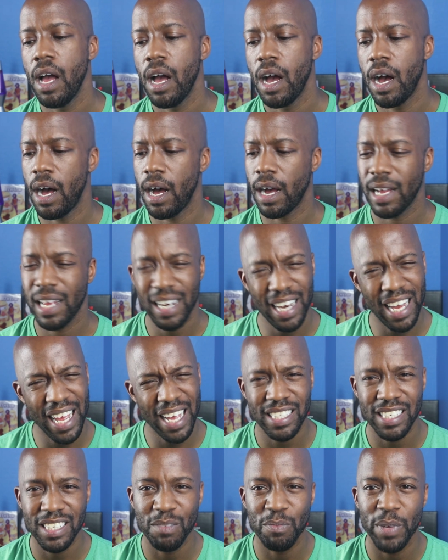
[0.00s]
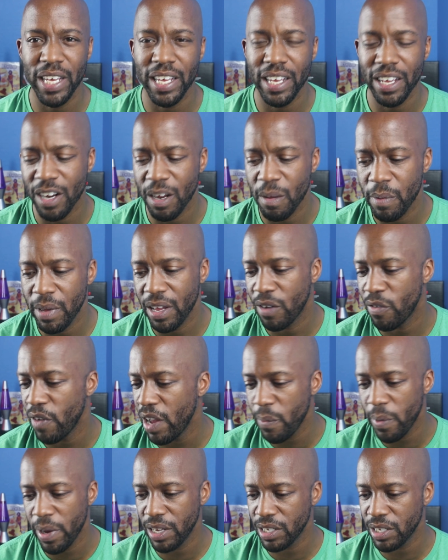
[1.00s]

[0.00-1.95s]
Classic beat. You know what I mean? Great way